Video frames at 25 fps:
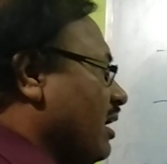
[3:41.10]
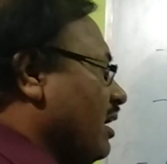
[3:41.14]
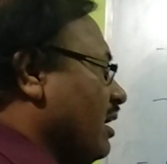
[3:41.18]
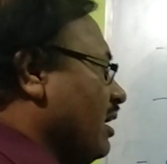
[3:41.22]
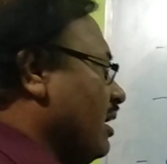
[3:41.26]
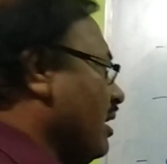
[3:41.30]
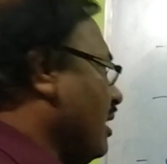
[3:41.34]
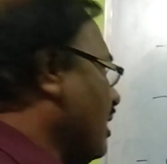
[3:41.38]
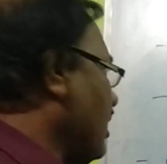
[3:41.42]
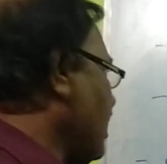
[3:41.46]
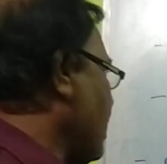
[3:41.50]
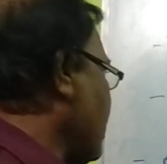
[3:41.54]

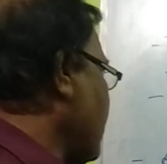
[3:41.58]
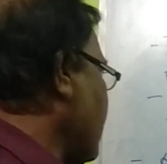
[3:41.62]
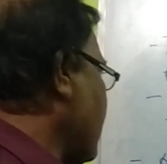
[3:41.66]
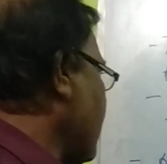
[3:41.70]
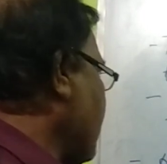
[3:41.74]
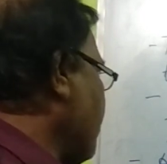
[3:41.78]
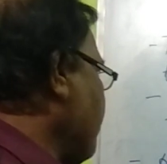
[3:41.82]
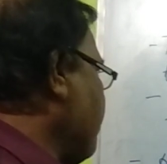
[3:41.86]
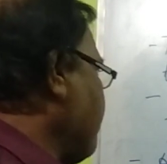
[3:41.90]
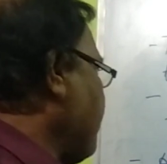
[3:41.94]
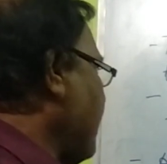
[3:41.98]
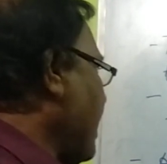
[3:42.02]

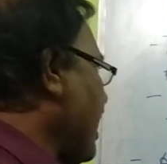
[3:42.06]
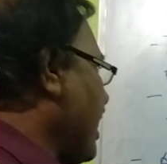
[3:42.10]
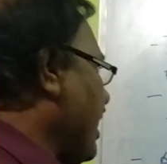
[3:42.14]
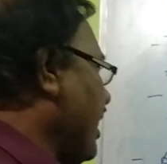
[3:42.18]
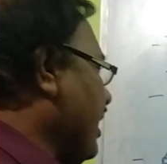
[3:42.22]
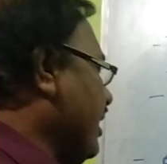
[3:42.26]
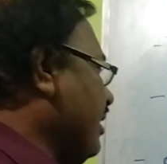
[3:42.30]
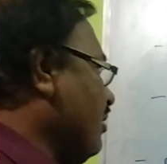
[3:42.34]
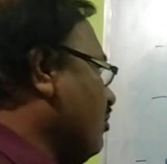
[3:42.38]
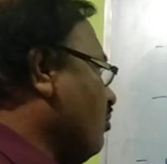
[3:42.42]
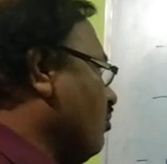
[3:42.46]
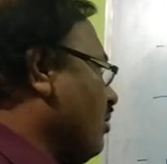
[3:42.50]

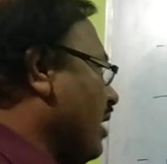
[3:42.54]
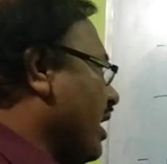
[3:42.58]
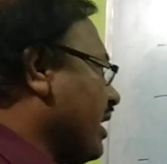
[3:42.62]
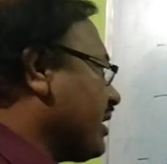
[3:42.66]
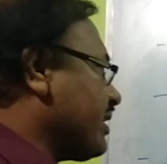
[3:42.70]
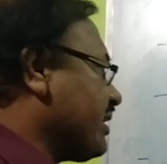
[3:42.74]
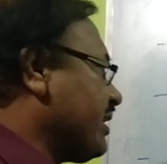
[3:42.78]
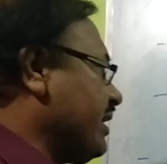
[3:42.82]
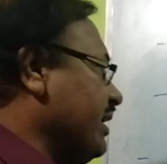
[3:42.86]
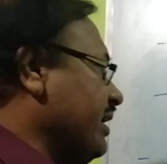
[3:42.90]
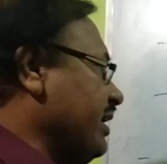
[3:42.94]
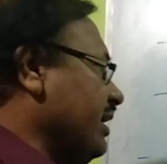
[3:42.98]
by
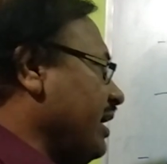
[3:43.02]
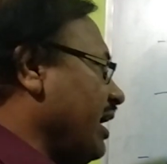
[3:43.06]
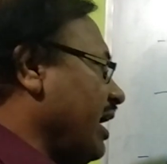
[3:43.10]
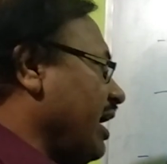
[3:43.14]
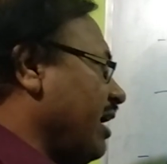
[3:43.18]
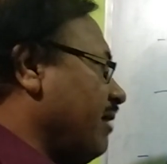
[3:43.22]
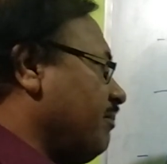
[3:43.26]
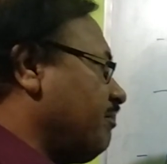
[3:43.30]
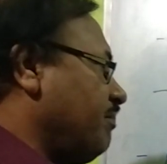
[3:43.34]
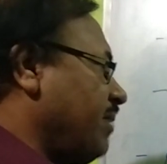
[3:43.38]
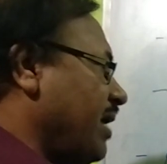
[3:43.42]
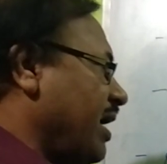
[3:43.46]
walking
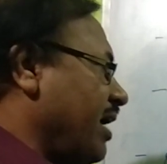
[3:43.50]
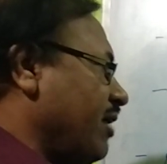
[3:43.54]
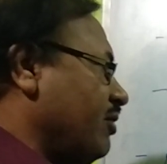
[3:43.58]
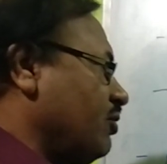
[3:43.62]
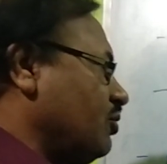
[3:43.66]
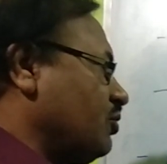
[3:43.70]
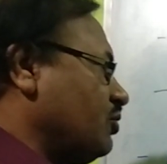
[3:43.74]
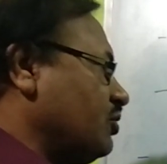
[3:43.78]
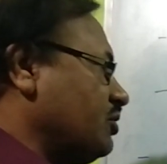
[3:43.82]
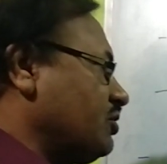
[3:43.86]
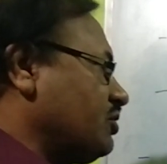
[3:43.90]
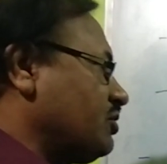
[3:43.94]

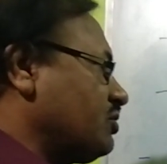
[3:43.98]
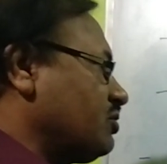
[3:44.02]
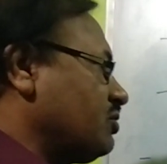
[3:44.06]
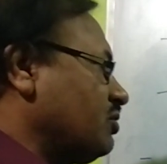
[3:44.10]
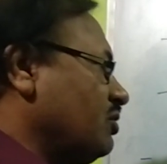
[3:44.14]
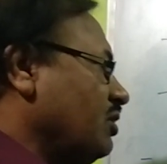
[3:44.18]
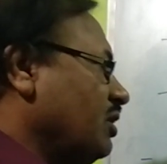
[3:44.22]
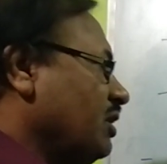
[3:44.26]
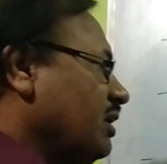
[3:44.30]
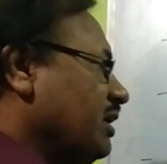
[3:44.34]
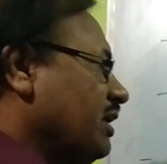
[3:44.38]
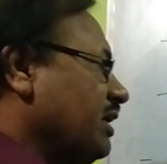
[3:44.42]
about
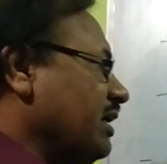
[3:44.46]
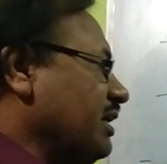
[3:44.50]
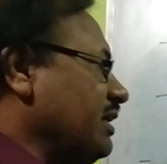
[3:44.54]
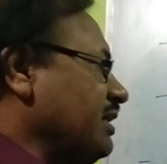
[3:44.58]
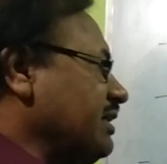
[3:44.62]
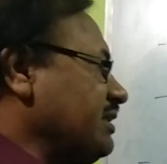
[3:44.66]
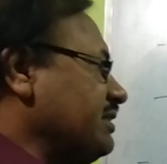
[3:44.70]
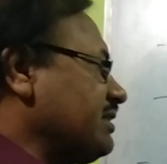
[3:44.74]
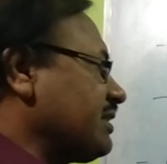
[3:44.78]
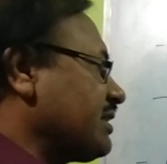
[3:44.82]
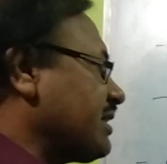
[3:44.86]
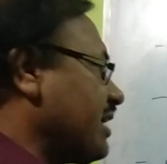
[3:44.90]
in
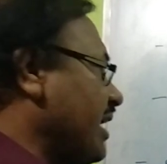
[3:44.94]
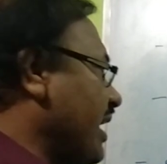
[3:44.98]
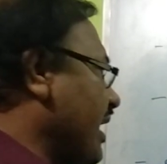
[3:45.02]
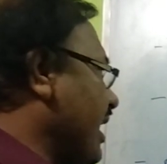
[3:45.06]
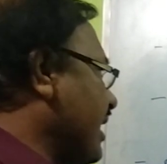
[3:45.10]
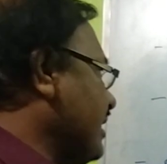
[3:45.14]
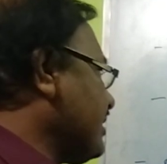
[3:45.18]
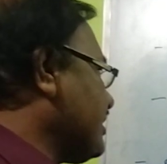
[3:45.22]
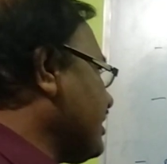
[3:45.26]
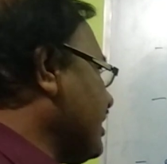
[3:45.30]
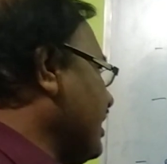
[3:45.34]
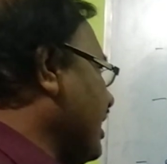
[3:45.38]
his
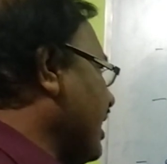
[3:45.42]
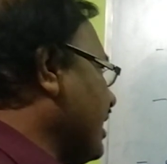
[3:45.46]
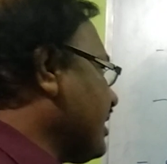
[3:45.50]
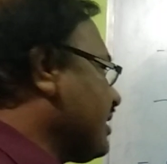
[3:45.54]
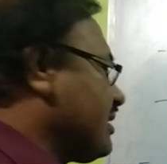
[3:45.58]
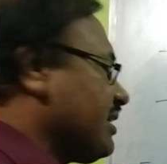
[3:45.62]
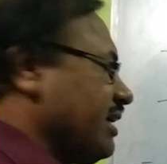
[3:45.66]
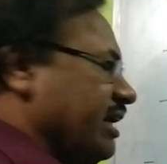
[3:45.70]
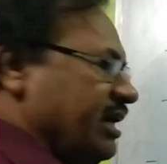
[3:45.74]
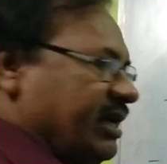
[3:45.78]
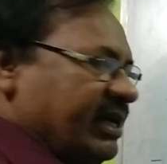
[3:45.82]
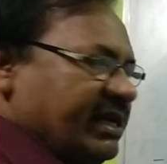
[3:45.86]
cage
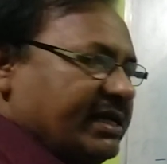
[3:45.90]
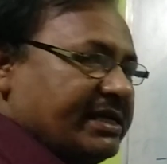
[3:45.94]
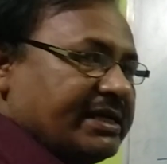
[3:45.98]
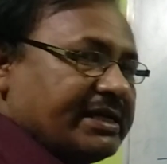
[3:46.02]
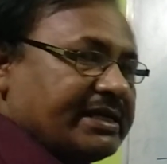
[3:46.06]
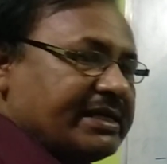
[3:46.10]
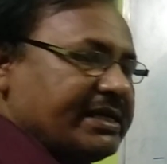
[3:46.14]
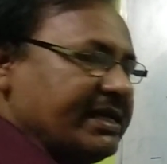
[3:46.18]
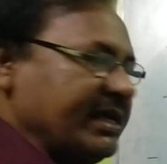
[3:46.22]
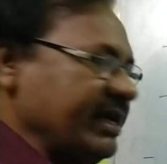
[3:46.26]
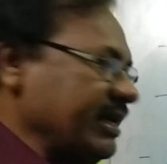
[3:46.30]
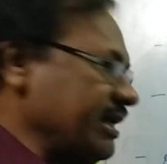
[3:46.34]
like
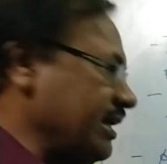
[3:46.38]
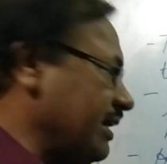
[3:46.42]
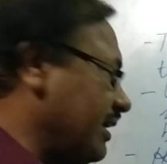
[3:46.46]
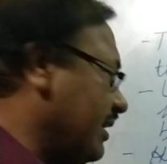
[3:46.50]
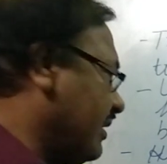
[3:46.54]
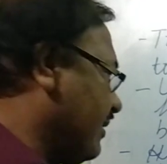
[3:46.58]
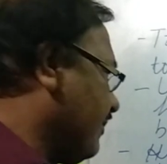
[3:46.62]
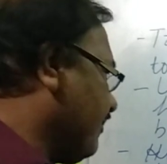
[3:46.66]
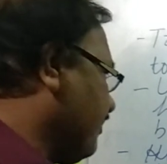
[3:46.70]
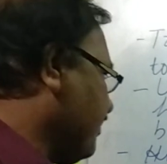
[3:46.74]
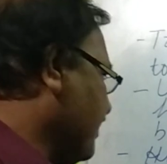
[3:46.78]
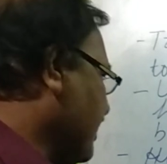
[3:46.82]
a
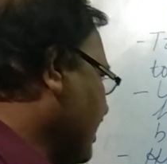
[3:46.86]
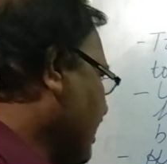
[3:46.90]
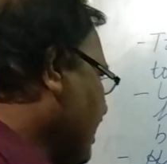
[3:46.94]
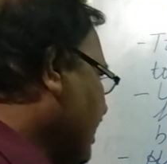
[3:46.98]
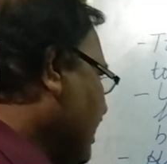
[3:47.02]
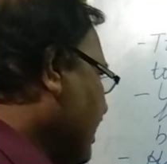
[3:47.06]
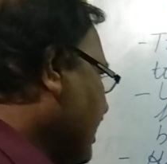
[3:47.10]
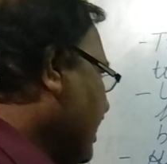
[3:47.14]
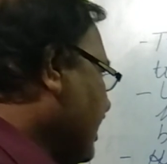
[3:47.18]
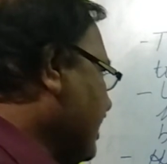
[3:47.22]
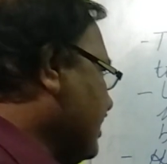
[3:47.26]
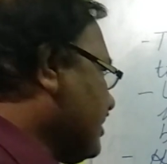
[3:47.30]
king.
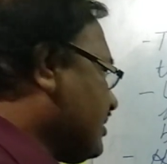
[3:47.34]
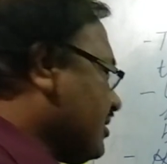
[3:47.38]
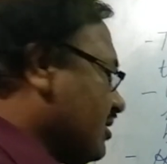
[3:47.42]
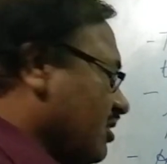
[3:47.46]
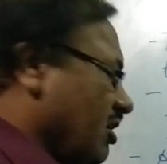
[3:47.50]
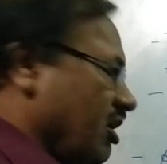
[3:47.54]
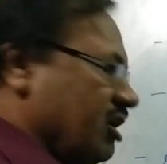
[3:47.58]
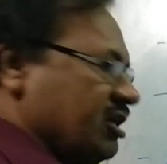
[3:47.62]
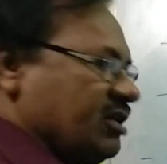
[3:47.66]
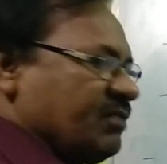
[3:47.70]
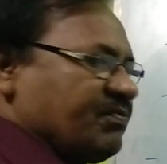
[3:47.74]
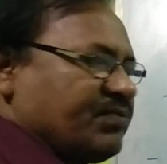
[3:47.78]
He is
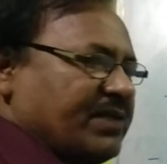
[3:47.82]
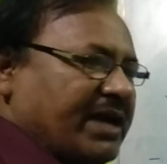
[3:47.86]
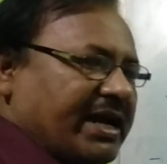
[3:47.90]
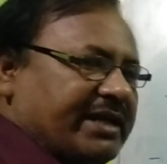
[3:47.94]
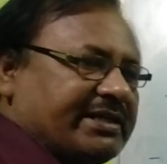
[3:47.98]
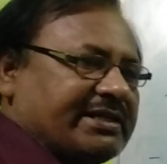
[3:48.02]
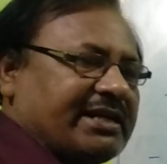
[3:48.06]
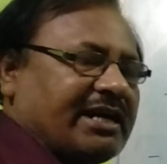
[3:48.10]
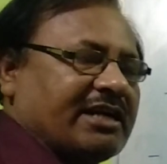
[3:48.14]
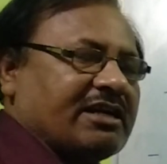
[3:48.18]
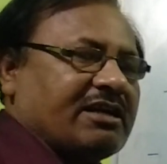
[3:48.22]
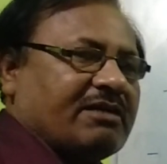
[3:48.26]
not
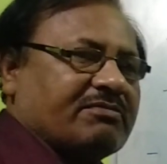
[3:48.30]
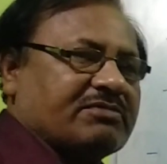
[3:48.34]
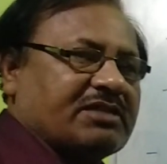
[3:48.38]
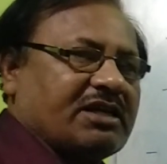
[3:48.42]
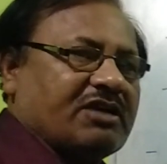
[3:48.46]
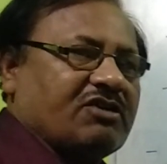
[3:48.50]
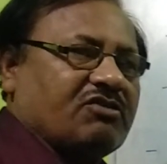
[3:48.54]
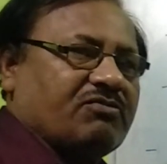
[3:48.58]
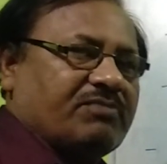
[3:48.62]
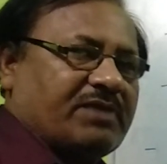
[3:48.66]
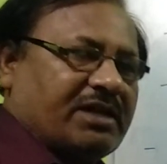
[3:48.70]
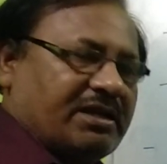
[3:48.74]
frightened of the
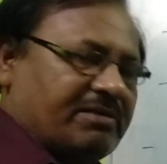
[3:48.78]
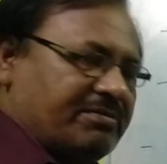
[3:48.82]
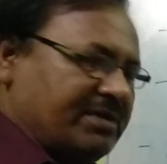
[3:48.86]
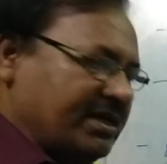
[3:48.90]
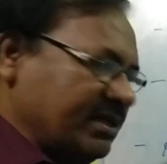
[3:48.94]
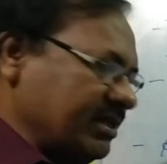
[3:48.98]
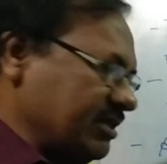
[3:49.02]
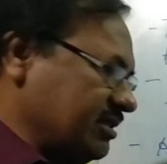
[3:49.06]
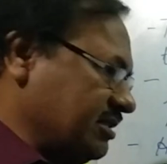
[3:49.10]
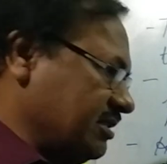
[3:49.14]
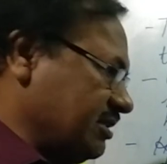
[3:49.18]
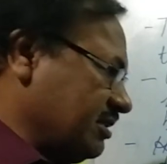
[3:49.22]
human
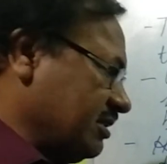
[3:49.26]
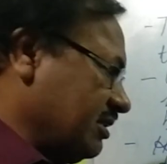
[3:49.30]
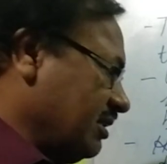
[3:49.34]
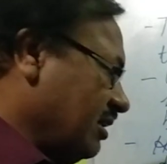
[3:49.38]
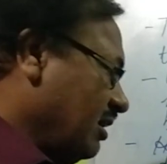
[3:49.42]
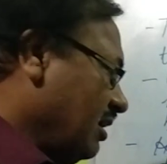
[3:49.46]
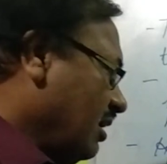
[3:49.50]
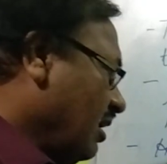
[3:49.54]
beings.